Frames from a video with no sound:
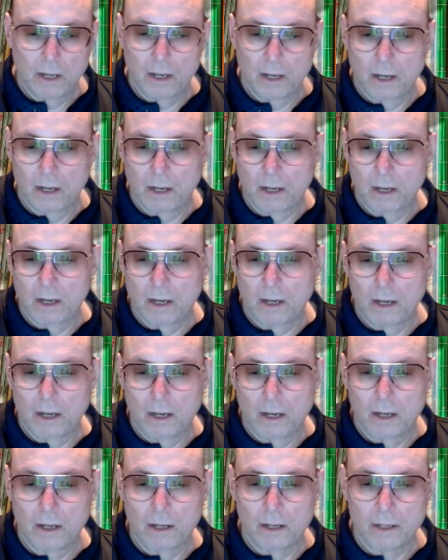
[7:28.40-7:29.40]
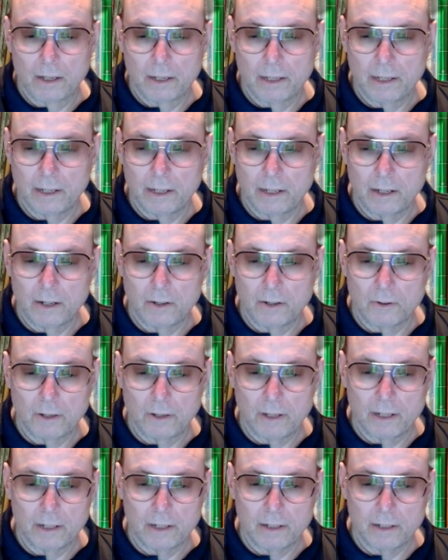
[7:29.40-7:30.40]

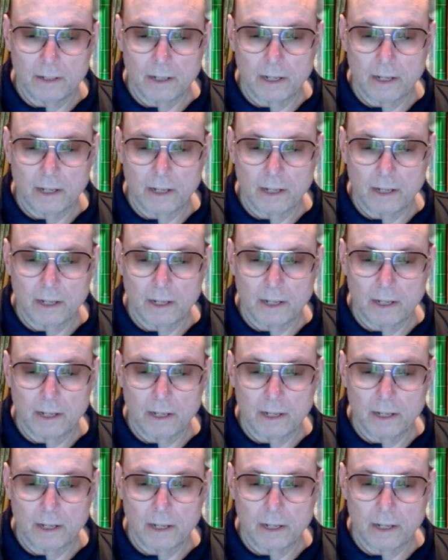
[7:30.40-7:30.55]
And